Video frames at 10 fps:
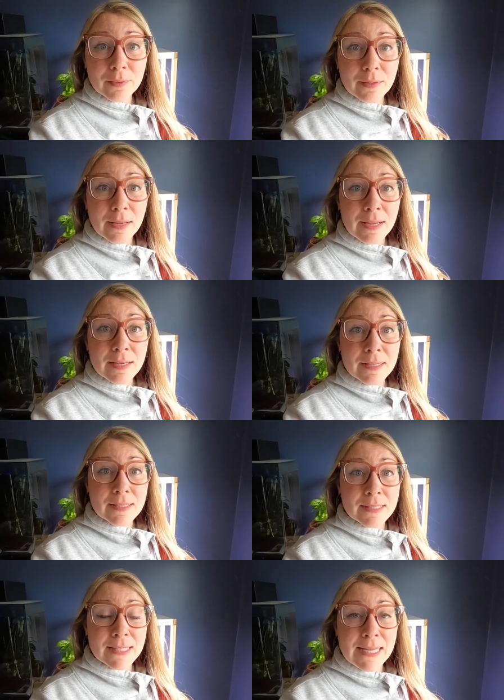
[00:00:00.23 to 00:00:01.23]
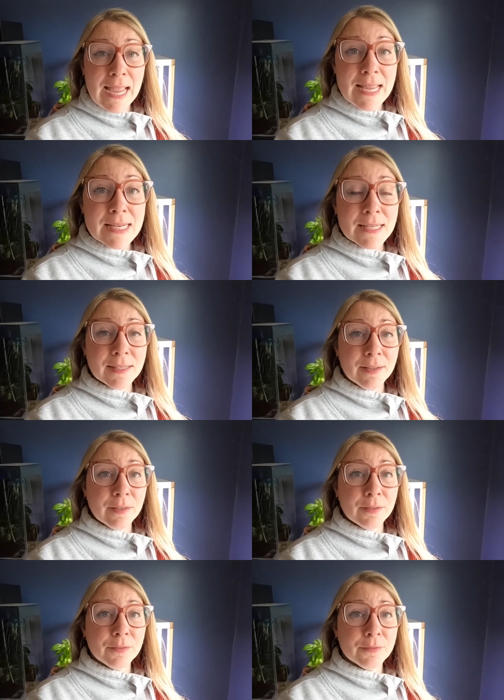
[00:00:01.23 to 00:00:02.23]
It is the end
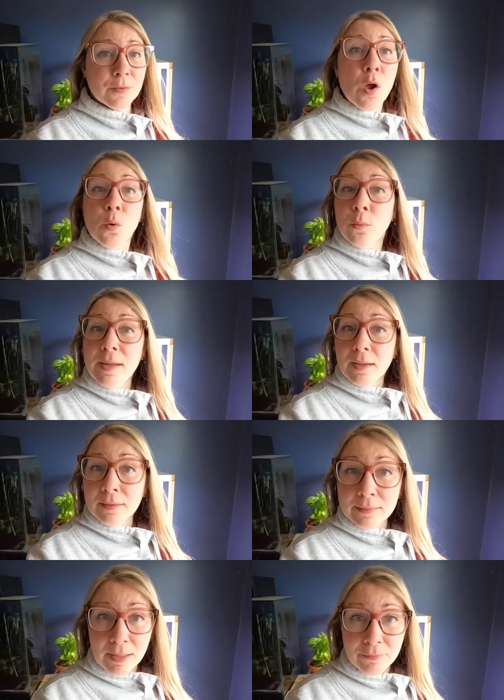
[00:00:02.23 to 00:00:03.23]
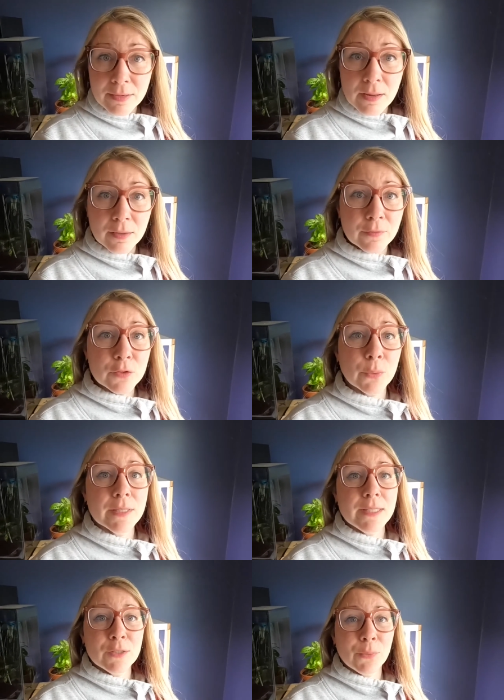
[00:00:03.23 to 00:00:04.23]
of week eleven of
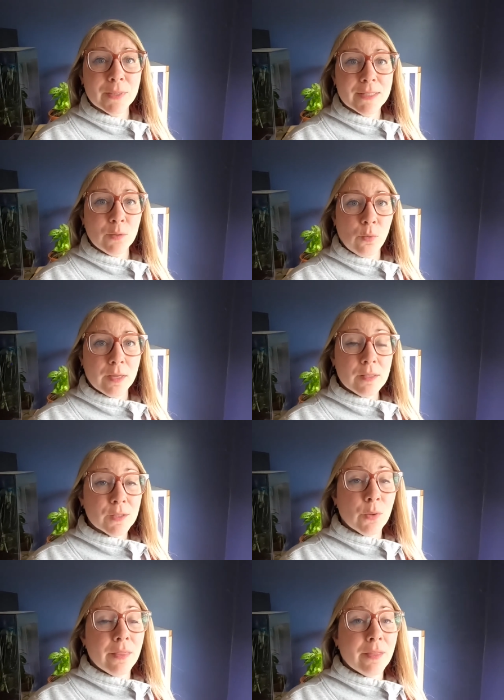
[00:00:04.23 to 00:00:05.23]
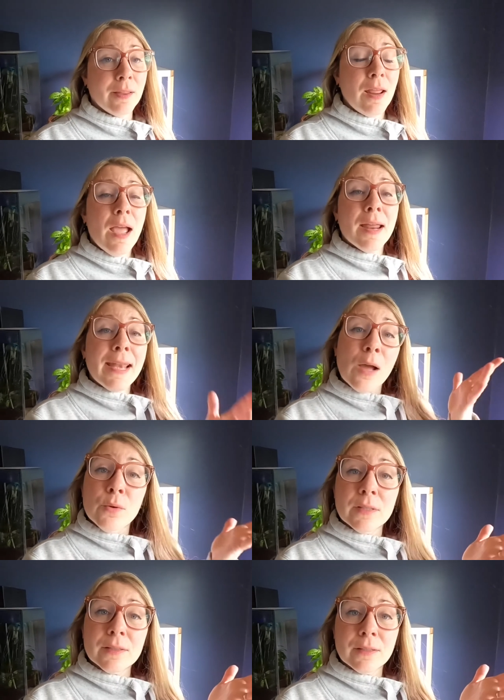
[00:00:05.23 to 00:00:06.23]
twenty twenty-one, so I thought now
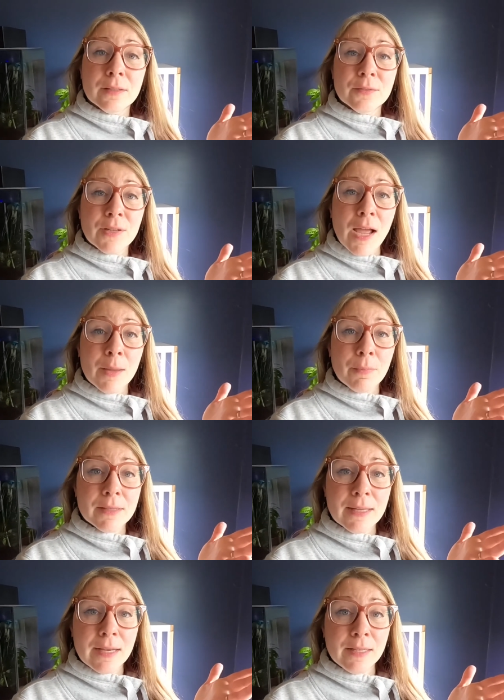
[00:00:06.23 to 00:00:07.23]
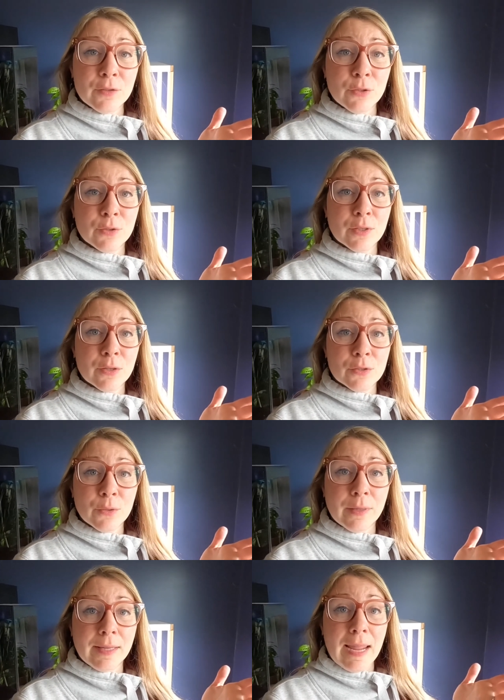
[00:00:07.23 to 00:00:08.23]
is as good a time as any to start
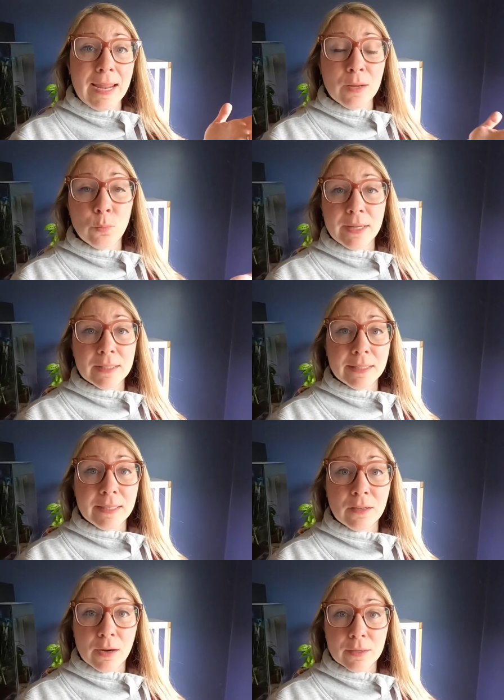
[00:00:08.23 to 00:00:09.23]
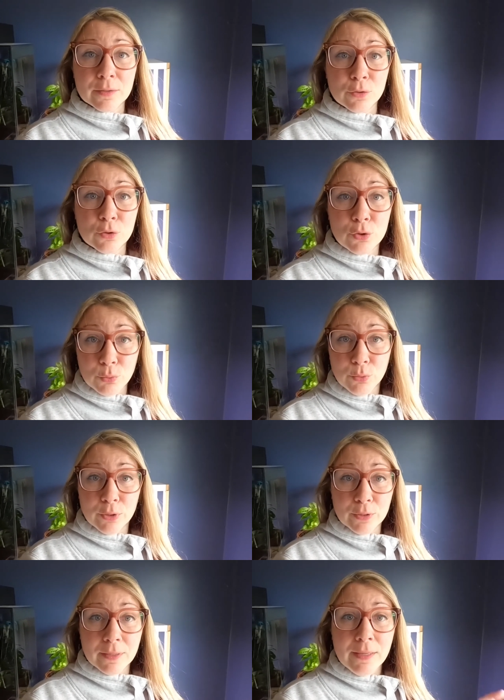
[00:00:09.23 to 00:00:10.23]
doing a weekly garden
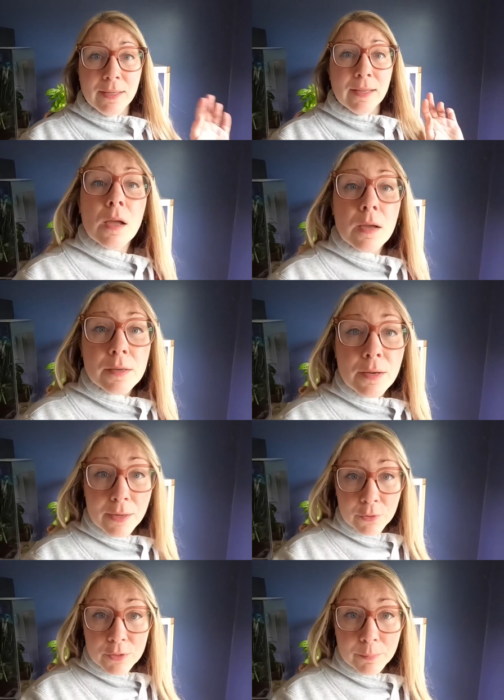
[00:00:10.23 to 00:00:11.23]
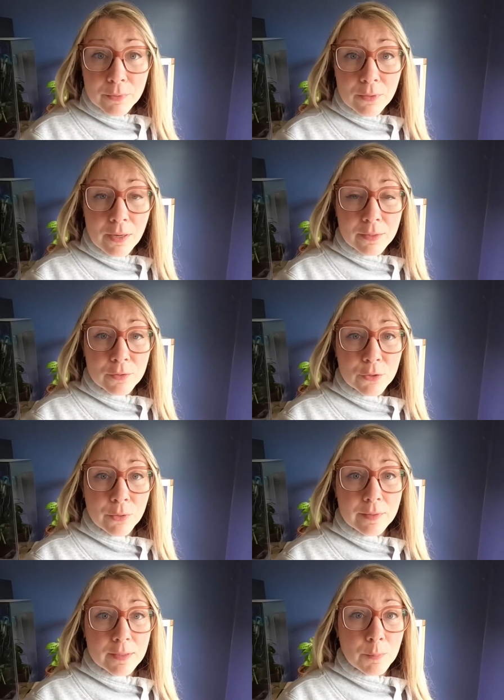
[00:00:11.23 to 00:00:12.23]
tour. Not your typical garden tour
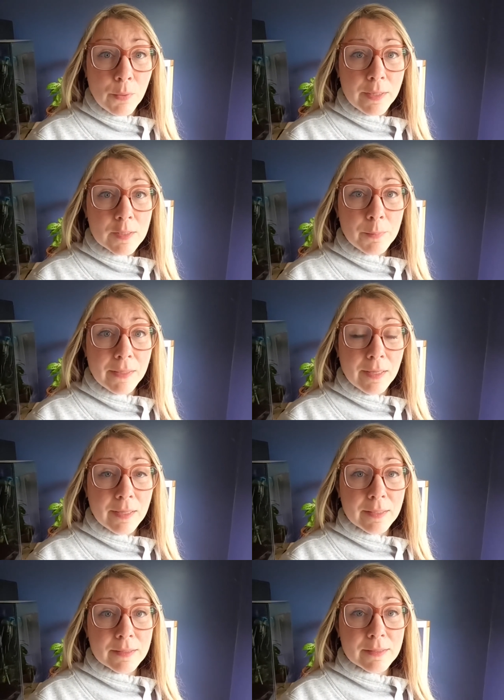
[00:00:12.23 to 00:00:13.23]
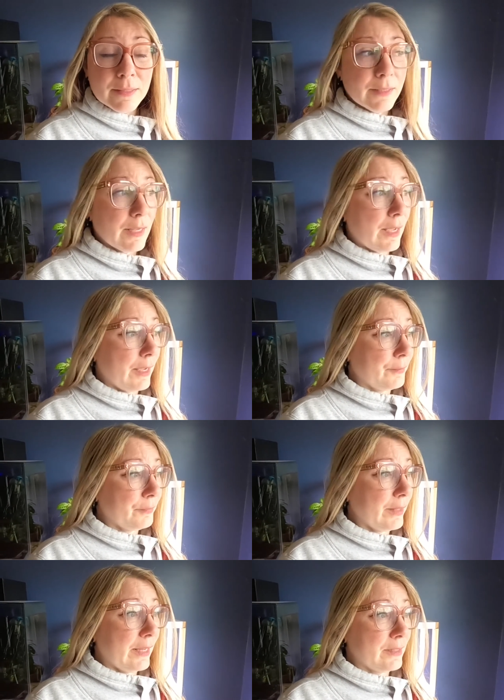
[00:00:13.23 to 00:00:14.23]
at this point because uh,
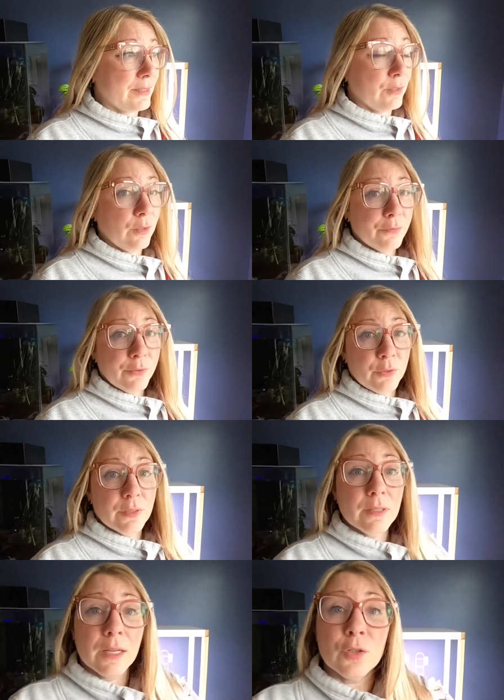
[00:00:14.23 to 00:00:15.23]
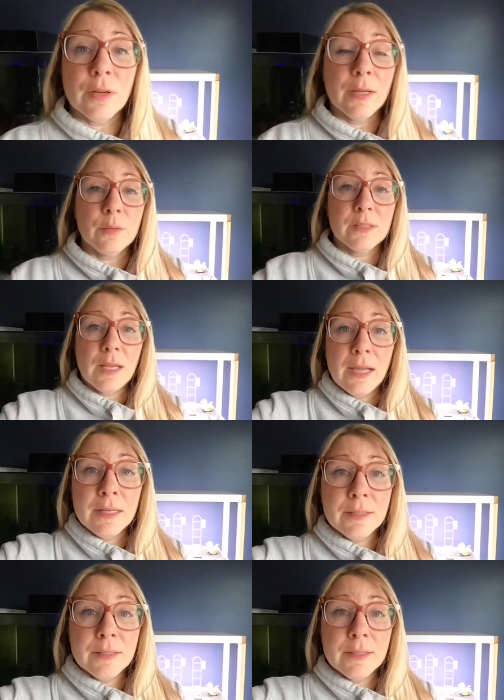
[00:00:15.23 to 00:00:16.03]
it's still a frozen tundra outside,